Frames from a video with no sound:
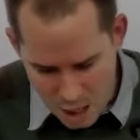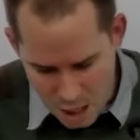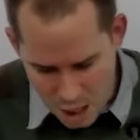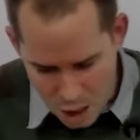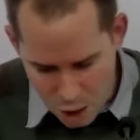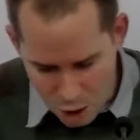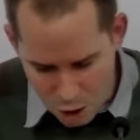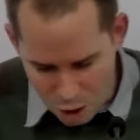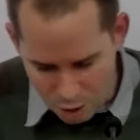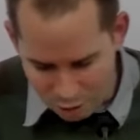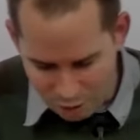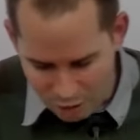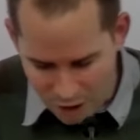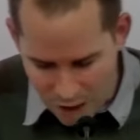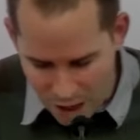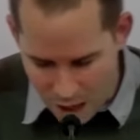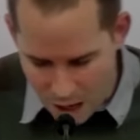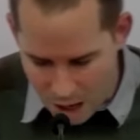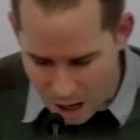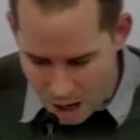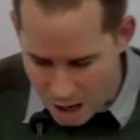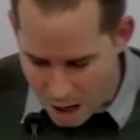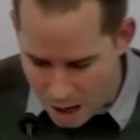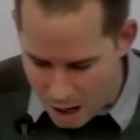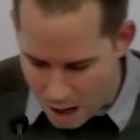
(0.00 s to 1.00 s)
of
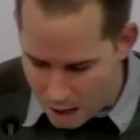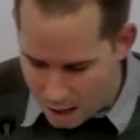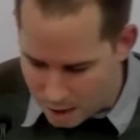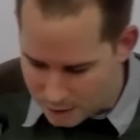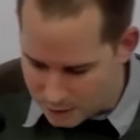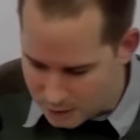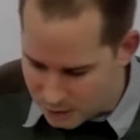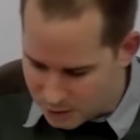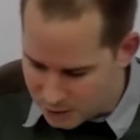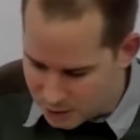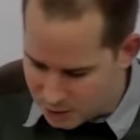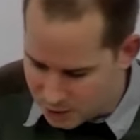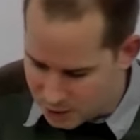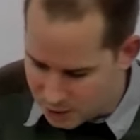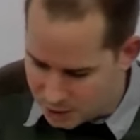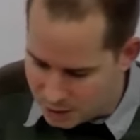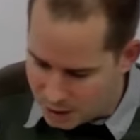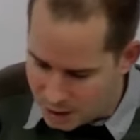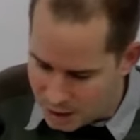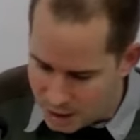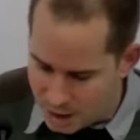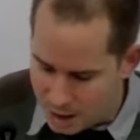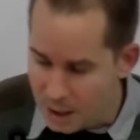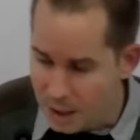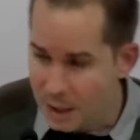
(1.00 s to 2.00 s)
heart."
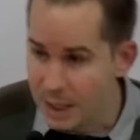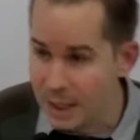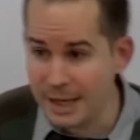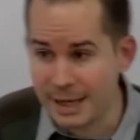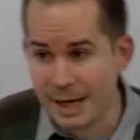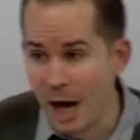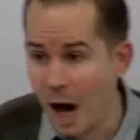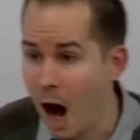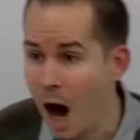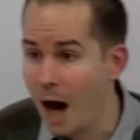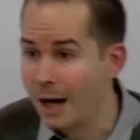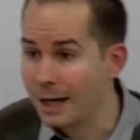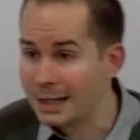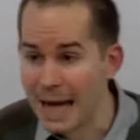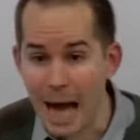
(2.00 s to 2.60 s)
He can't